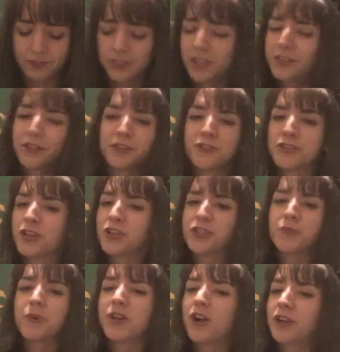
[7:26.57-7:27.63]
There's
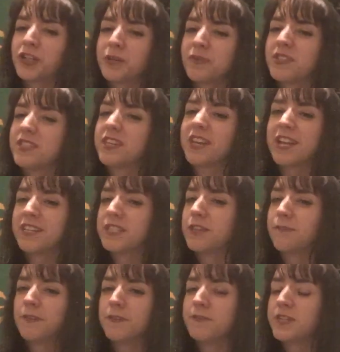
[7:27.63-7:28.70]
also been arguments against the
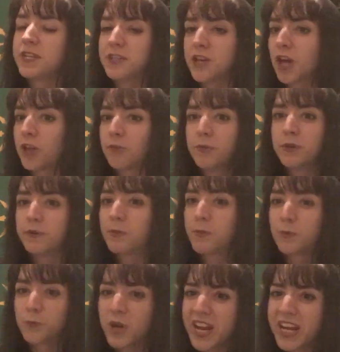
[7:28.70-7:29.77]
$15
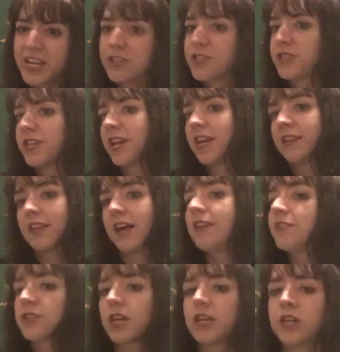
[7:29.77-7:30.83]
minimum wage, saying that
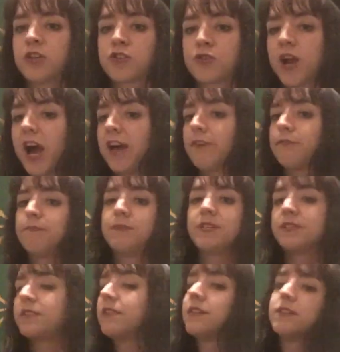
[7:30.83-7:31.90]
it's going to drive
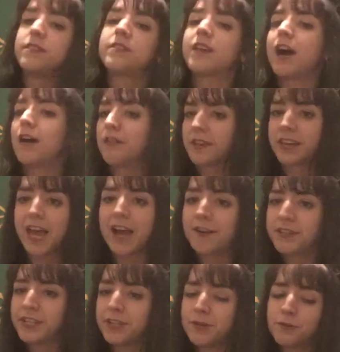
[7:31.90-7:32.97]
business out of the
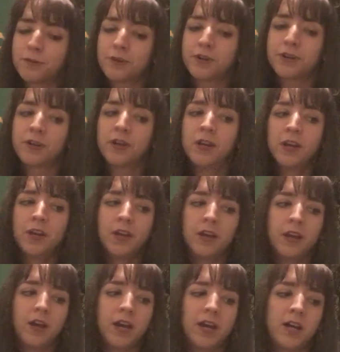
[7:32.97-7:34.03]
county, or
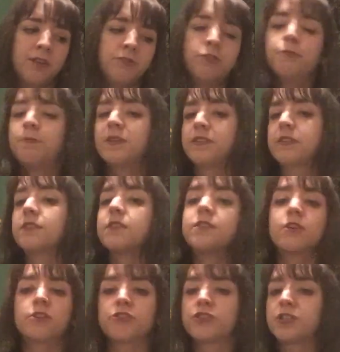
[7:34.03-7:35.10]
new businesses
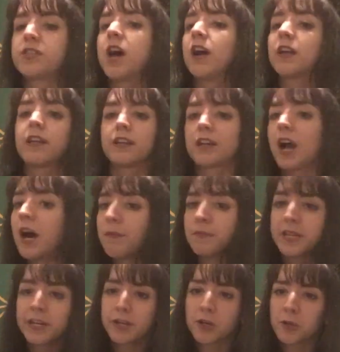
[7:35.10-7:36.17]
are just not going to come
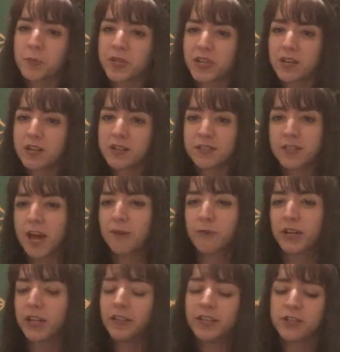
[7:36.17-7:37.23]
here because that
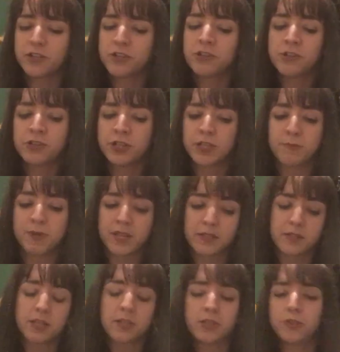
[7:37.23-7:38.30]
regulation just makes
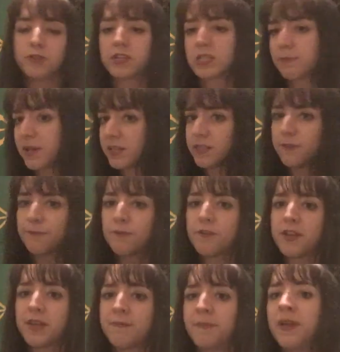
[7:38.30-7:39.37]
things too expensive for
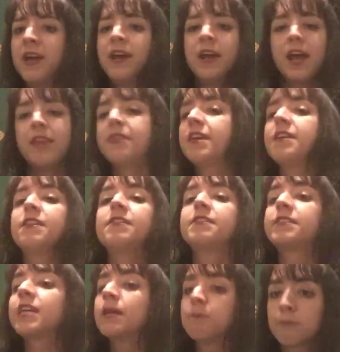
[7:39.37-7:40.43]
them. And then in the
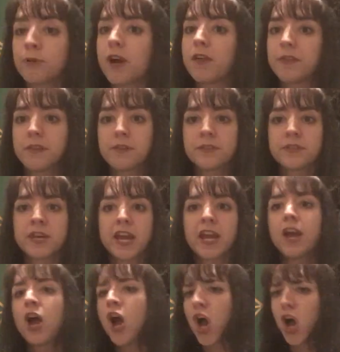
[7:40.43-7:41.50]
same breath they'll
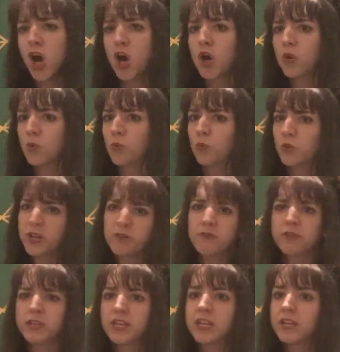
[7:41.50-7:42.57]
say, oh, we
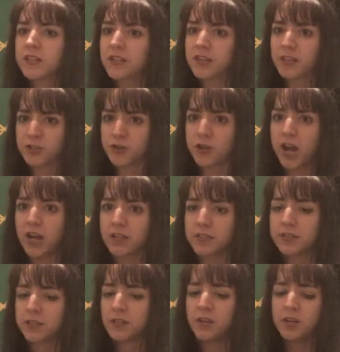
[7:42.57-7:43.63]
don't need to
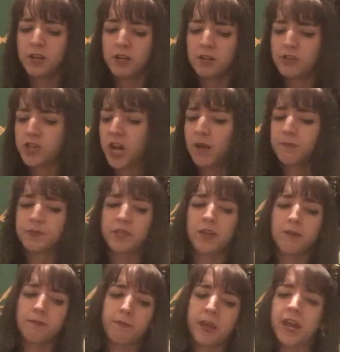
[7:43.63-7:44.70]
attract jobs
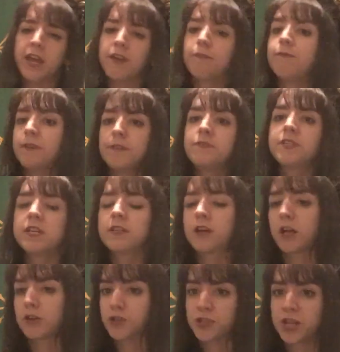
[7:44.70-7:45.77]
that pay
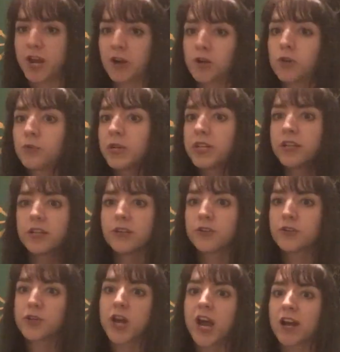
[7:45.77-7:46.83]
$15 an hour. We need to
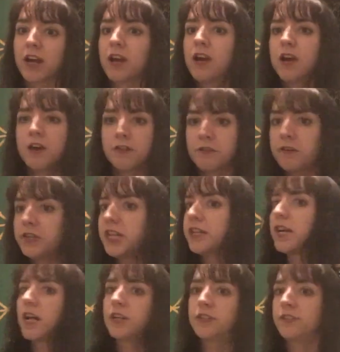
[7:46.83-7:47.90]
attract
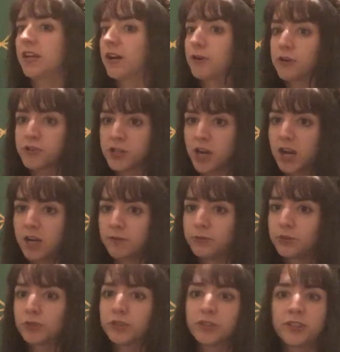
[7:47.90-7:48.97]
$30 an hour
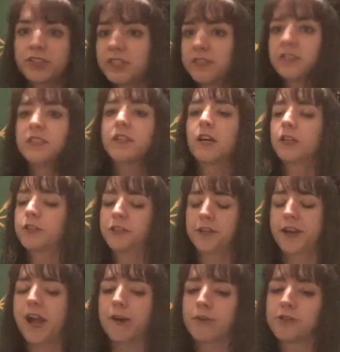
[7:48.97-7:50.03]
jobs or $60
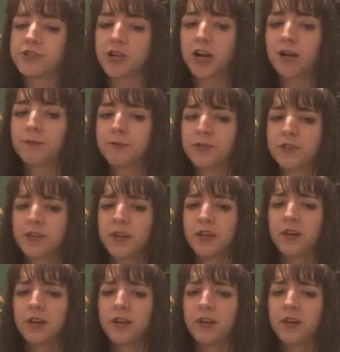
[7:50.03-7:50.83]
an hour jobs.